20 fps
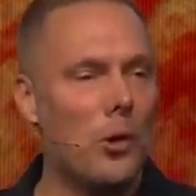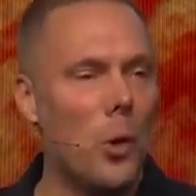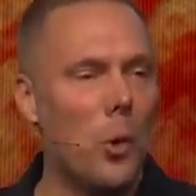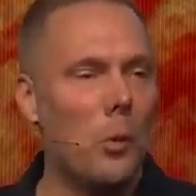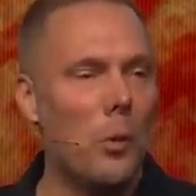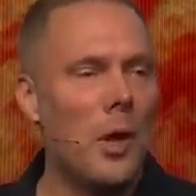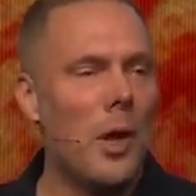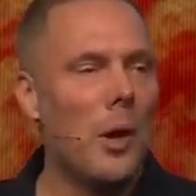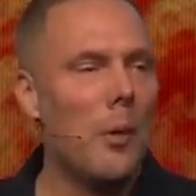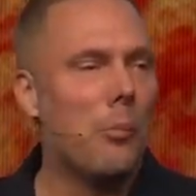
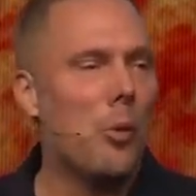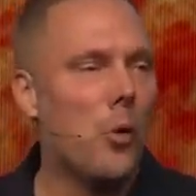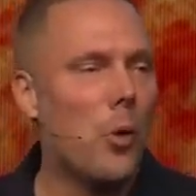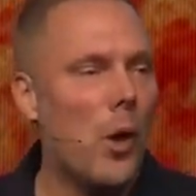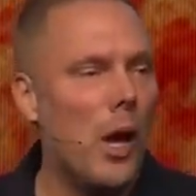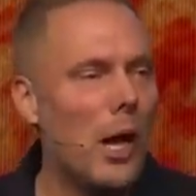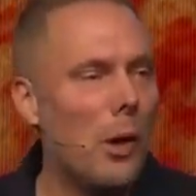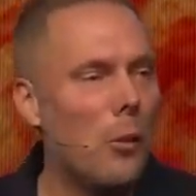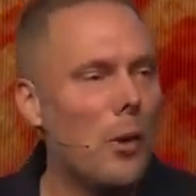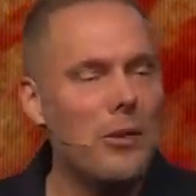Don't
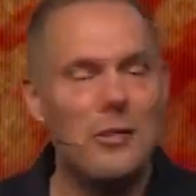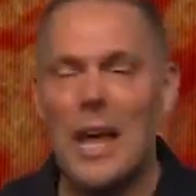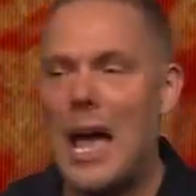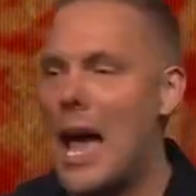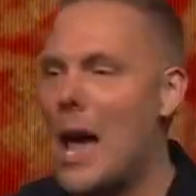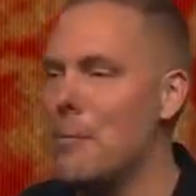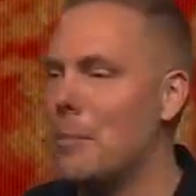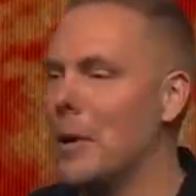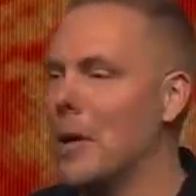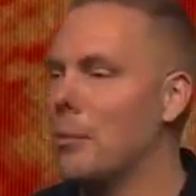pray what's
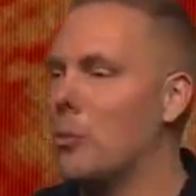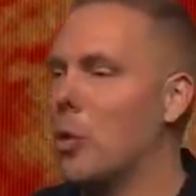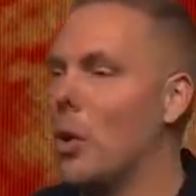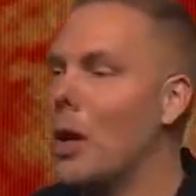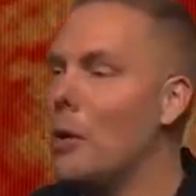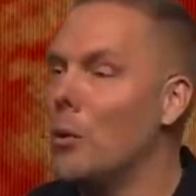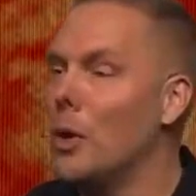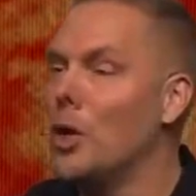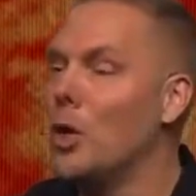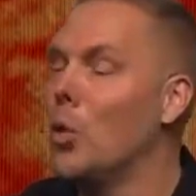happening.
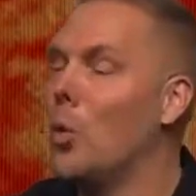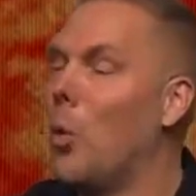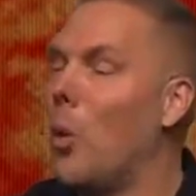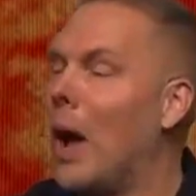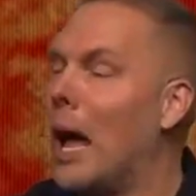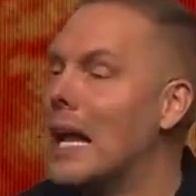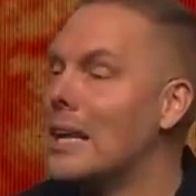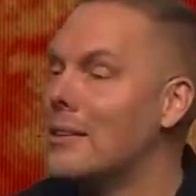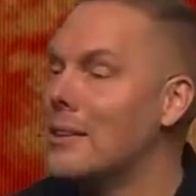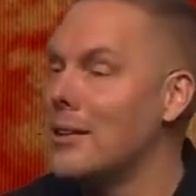Pray what you
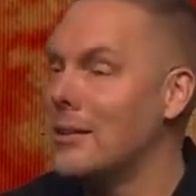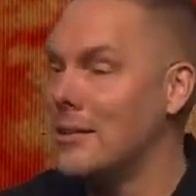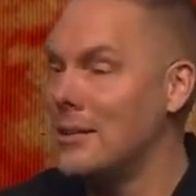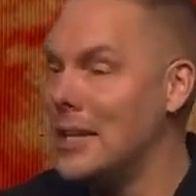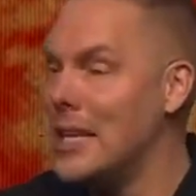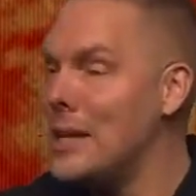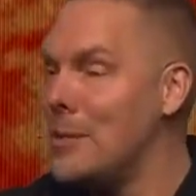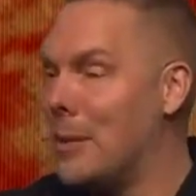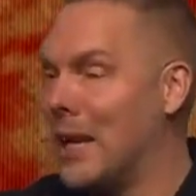want to see.